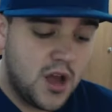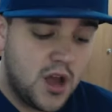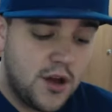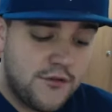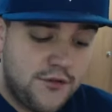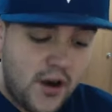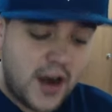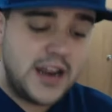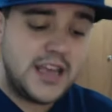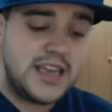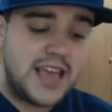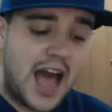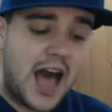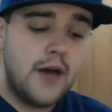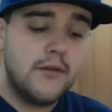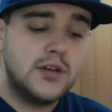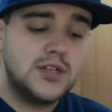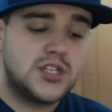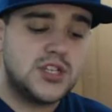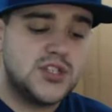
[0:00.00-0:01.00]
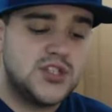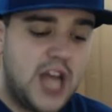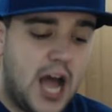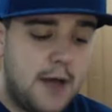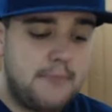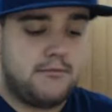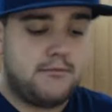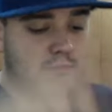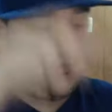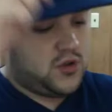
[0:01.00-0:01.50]
Freddie Galvis is
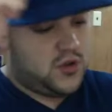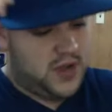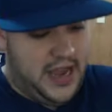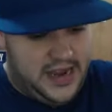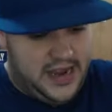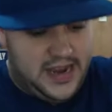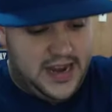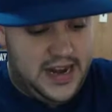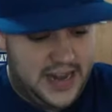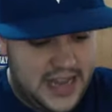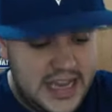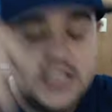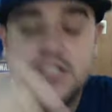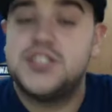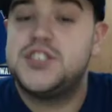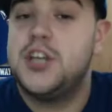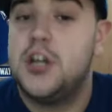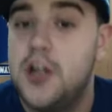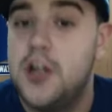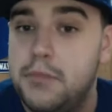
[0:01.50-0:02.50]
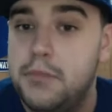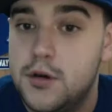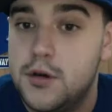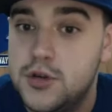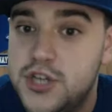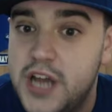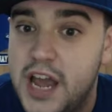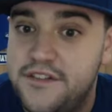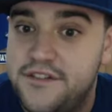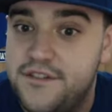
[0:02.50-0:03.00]
up. And he's still a Blue
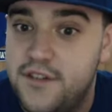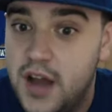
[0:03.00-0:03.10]
Jay.